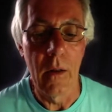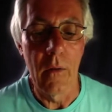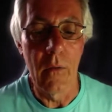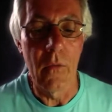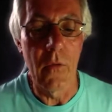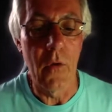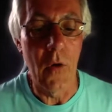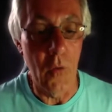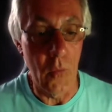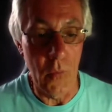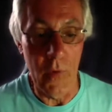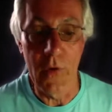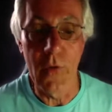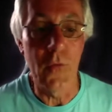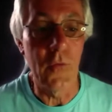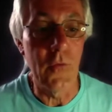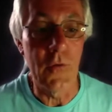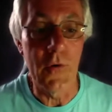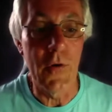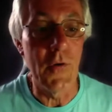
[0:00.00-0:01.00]
No, we
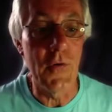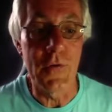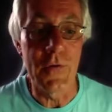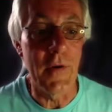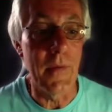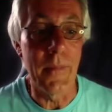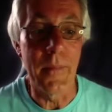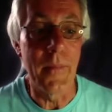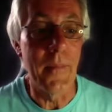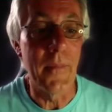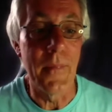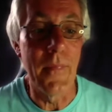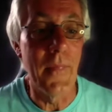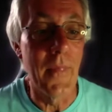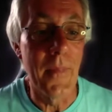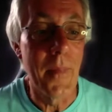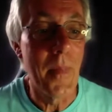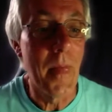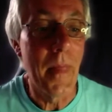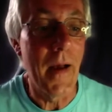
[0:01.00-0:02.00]
couldn't use it,
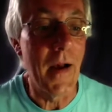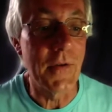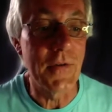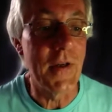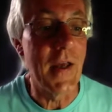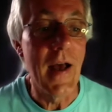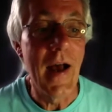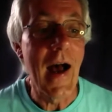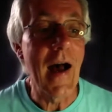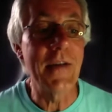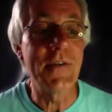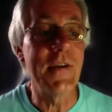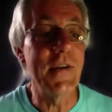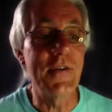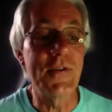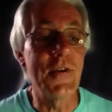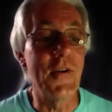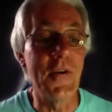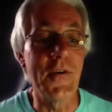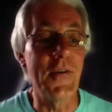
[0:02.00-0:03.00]
as it
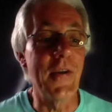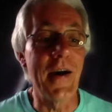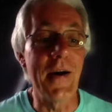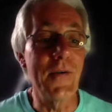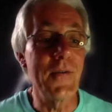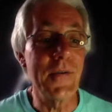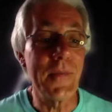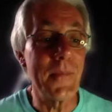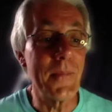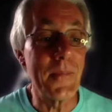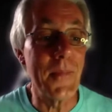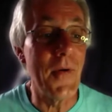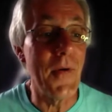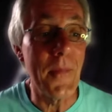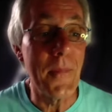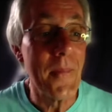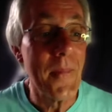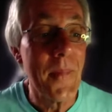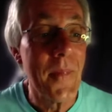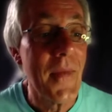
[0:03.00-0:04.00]
turned out, but